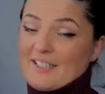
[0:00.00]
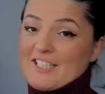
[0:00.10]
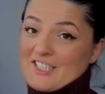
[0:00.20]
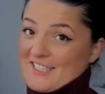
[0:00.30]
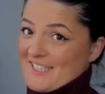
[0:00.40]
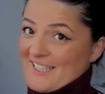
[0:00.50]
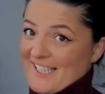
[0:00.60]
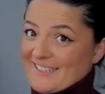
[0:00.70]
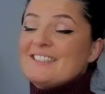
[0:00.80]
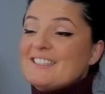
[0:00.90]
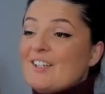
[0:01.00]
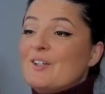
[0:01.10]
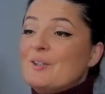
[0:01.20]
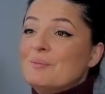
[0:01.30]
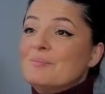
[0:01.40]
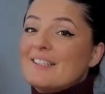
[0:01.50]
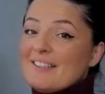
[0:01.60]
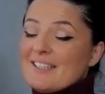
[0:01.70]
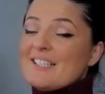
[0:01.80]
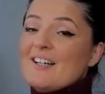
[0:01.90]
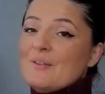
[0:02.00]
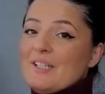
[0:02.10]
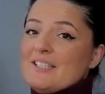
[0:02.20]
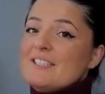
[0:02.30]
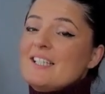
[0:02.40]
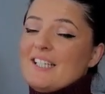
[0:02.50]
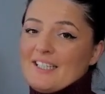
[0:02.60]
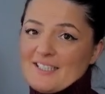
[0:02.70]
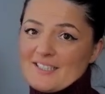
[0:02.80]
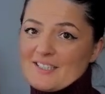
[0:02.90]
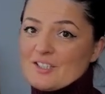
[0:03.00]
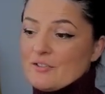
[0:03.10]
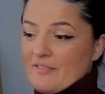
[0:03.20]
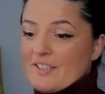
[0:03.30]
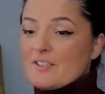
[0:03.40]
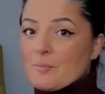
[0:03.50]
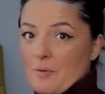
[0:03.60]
Let's just say that. So that's how easy it is to fix your